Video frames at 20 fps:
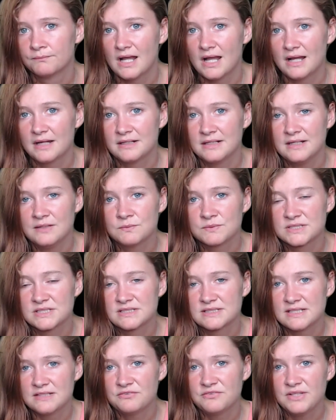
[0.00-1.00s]
And it was
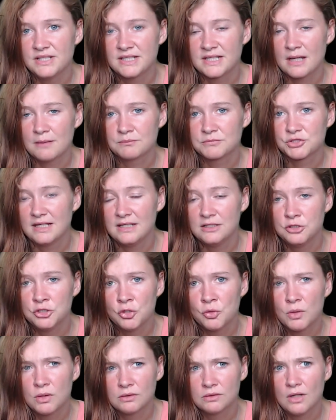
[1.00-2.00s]
as if he kept he
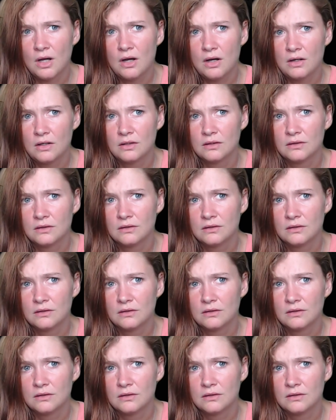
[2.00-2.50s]
knew a lot